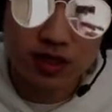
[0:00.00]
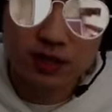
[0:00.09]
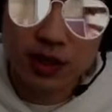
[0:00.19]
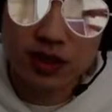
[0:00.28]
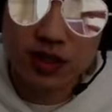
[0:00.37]

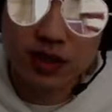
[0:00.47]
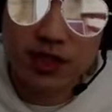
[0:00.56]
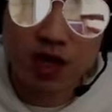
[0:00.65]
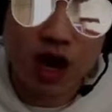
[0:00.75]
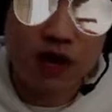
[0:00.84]
spell
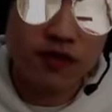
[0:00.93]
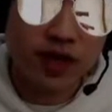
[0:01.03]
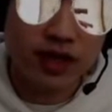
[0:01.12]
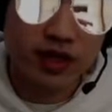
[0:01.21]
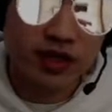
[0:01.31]
damage
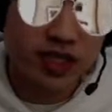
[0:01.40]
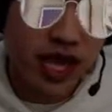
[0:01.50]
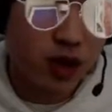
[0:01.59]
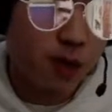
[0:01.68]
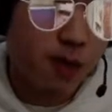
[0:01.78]
offlaners.
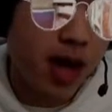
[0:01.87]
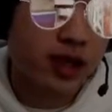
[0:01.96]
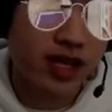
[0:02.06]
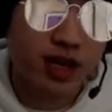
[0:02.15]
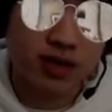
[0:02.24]
Nano
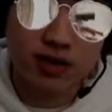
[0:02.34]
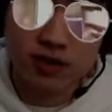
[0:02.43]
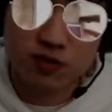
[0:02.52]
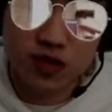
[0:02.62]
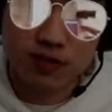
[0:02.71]
Malthael is
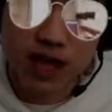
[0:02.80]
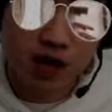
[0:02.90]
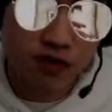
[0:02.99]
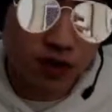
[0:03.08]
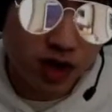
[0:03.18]
a really
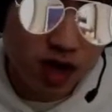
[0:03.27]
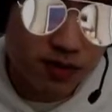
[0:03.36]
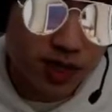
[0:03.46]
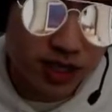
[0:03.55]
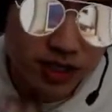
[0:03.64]
powerful
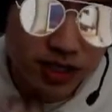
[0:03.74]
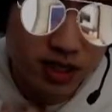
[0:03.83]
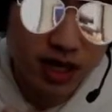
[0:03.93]
combination.